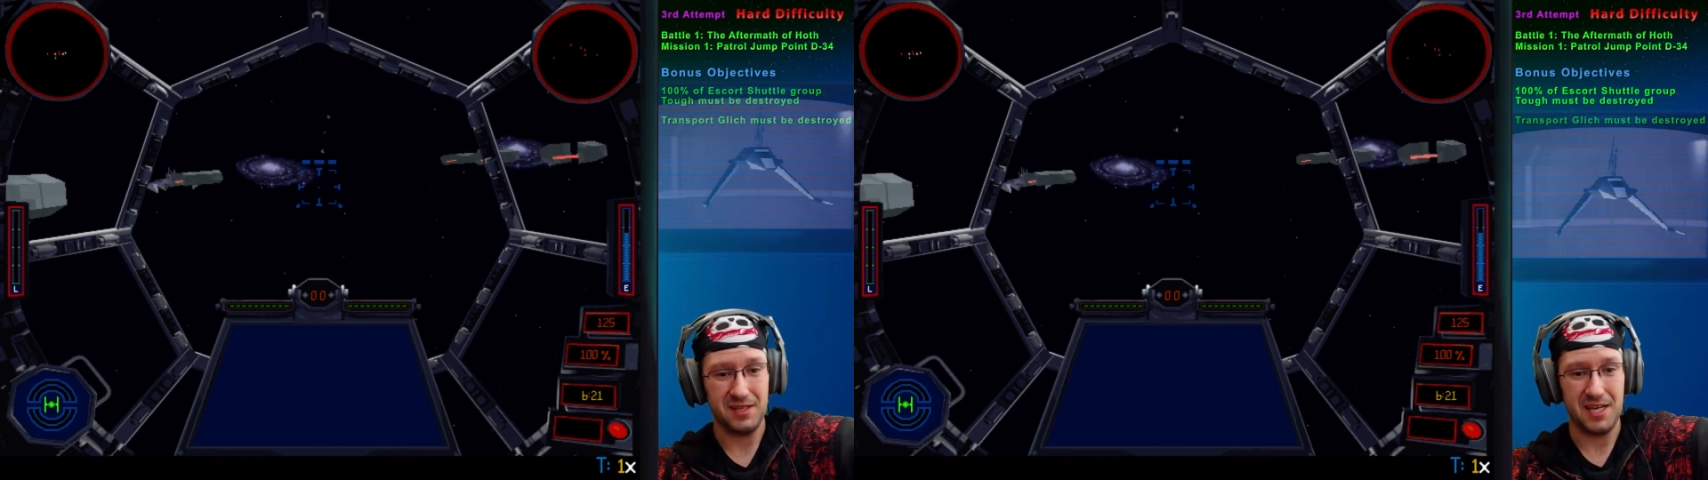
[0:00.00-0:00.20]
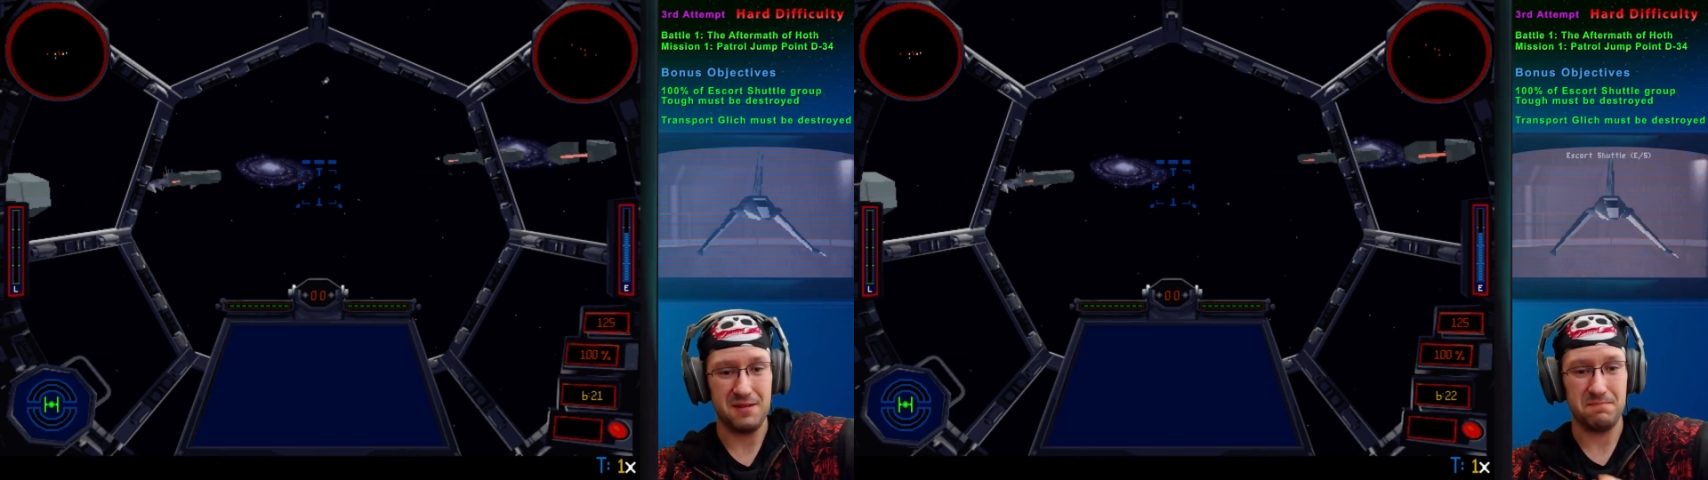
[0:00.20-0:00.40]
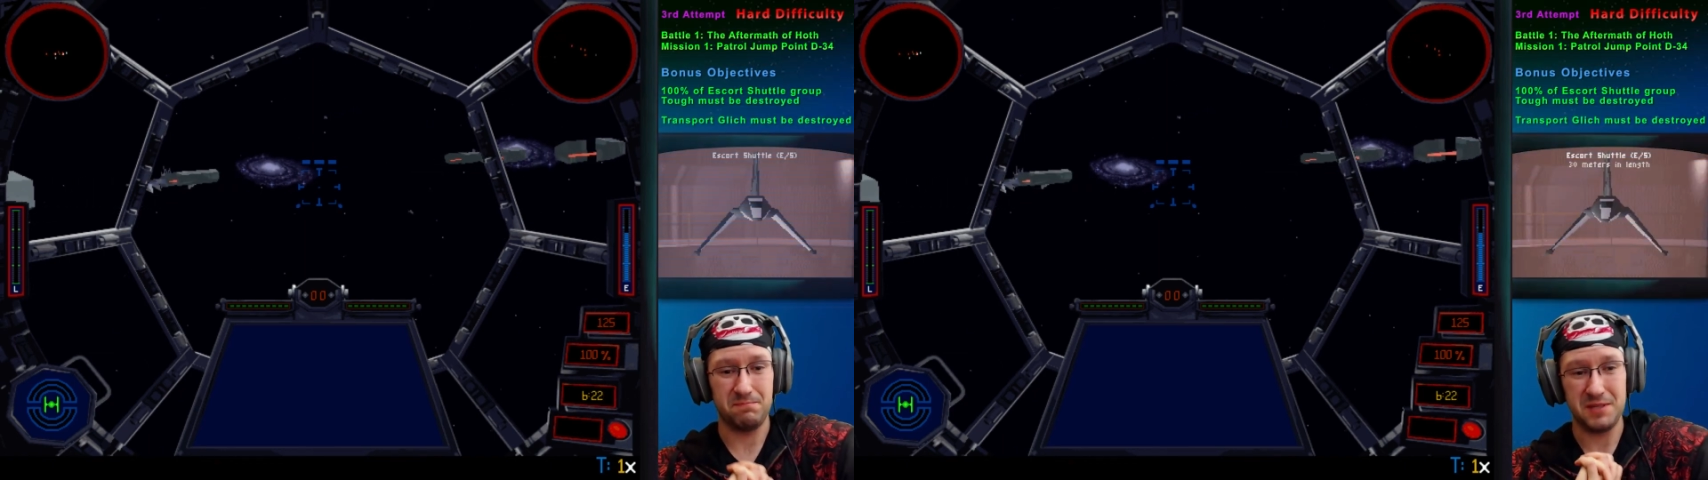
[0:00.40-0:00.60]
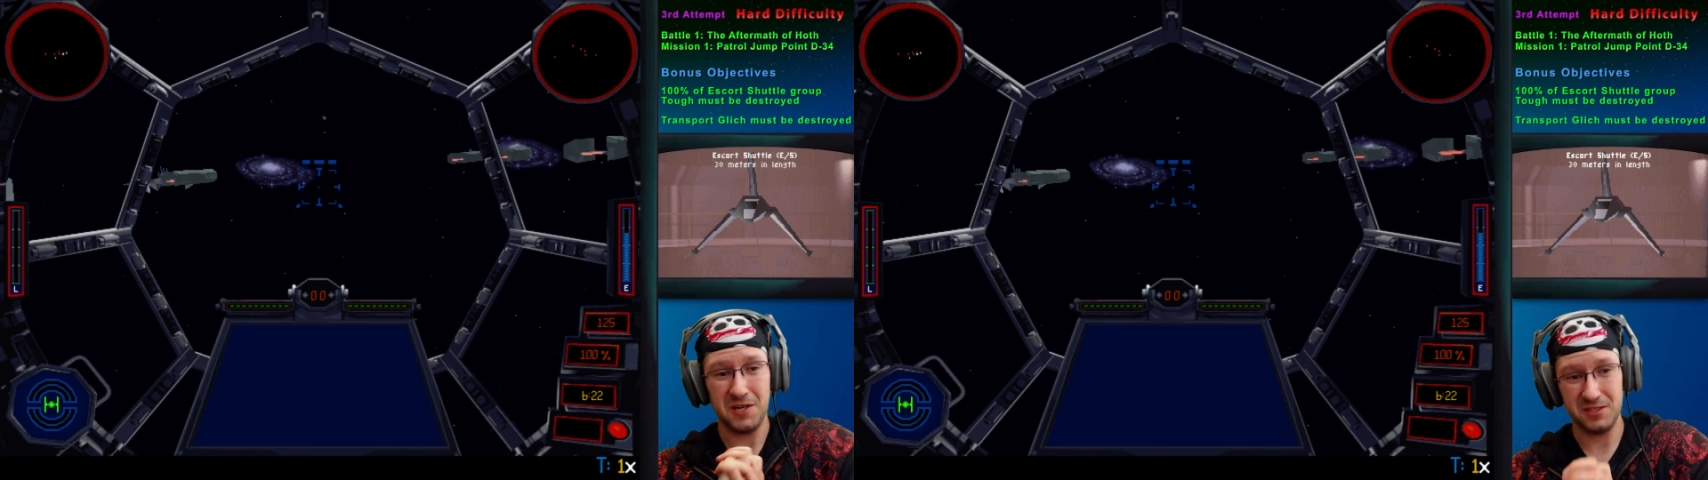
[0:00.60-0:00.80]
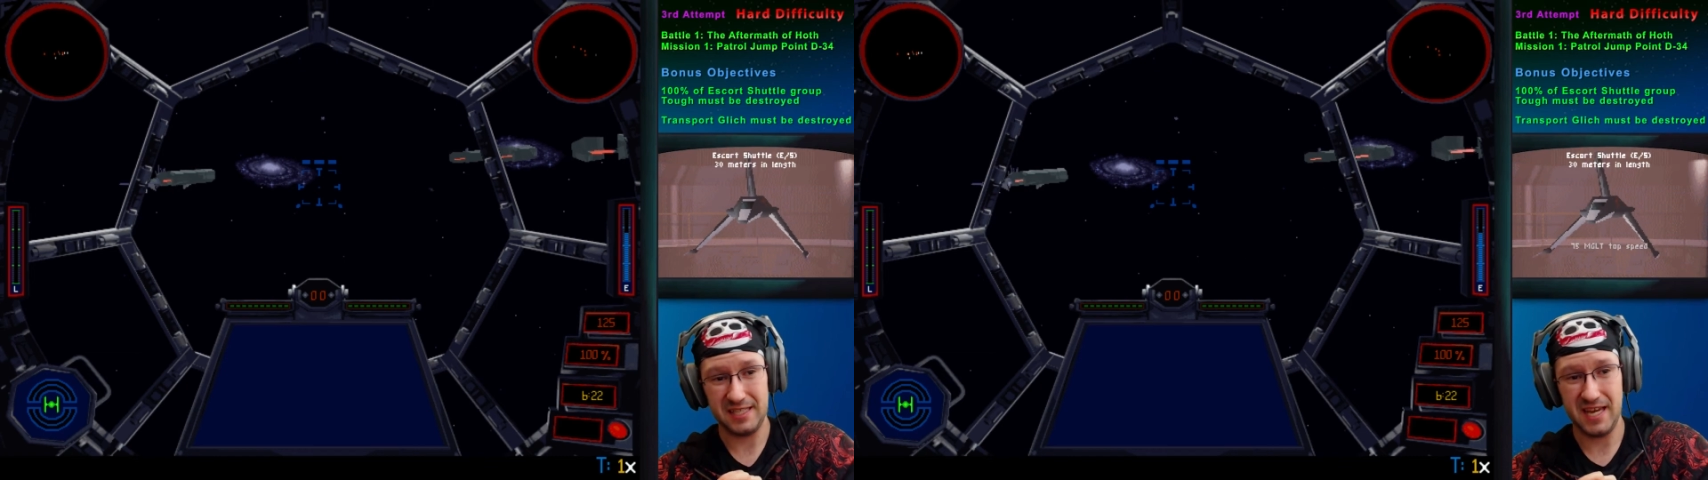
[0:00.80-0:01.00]
and
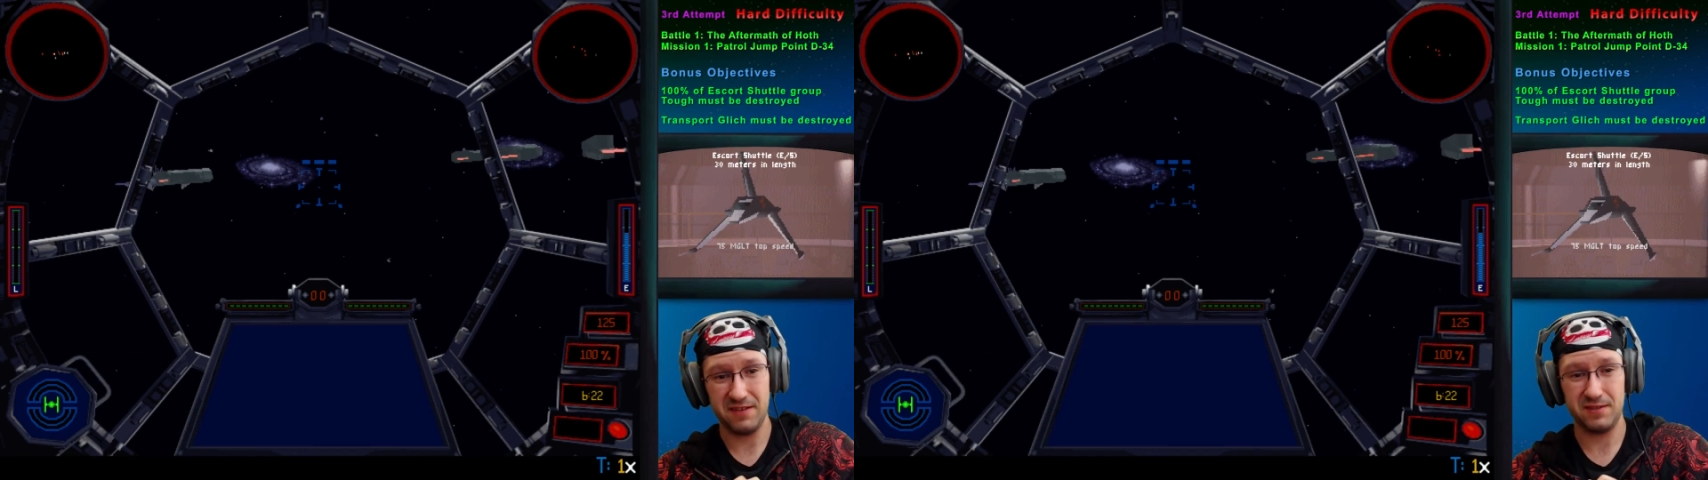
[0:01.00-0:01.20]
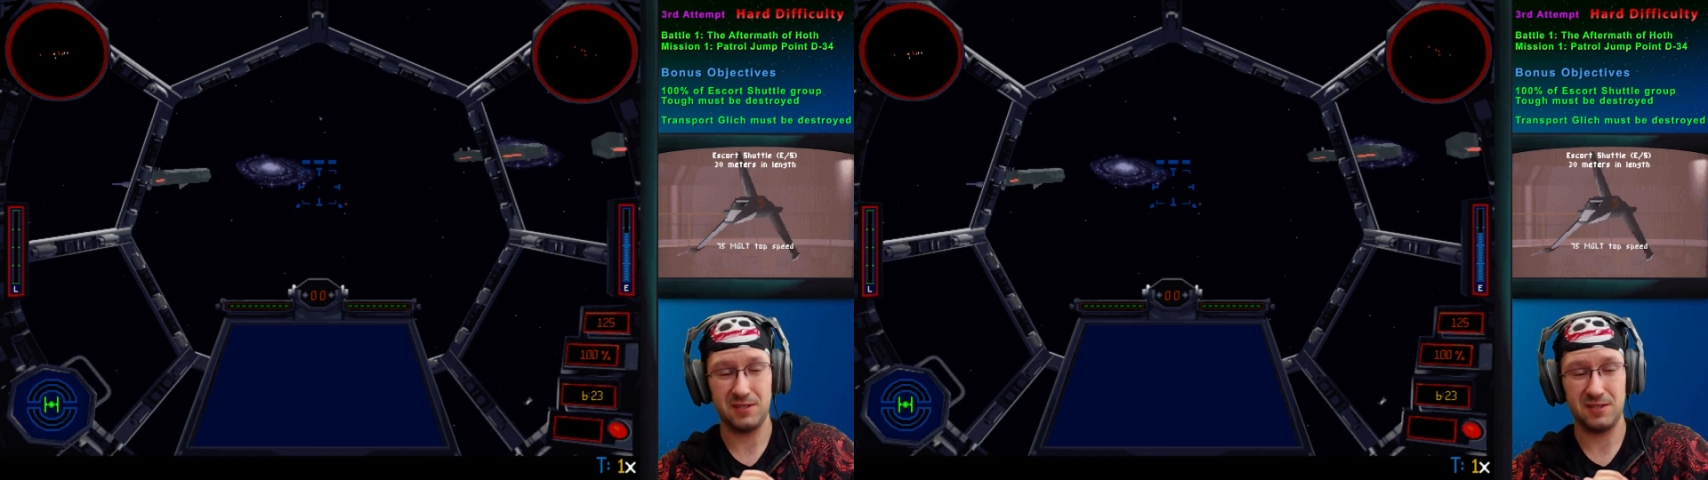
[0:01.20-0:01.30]
because they have a